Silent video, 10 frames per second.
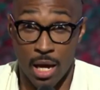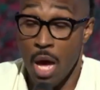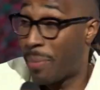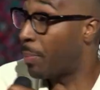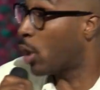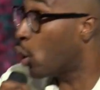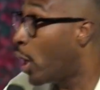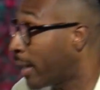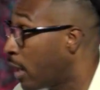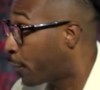People are
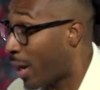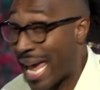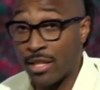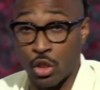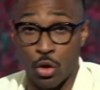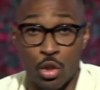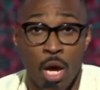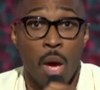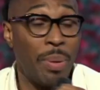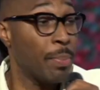looking for
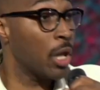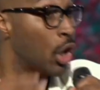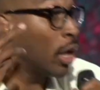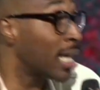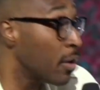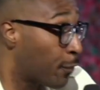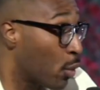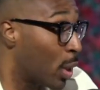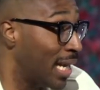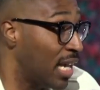answers. People are looking for
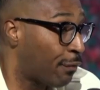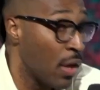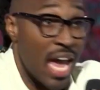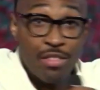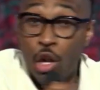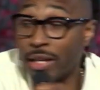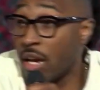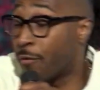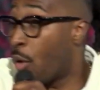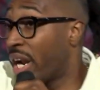relief. And they're looking
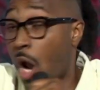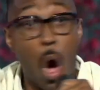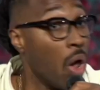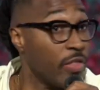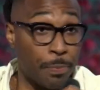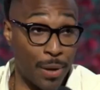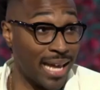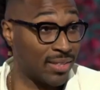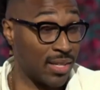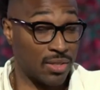for it in all of the
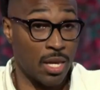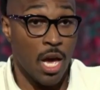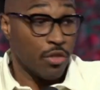places.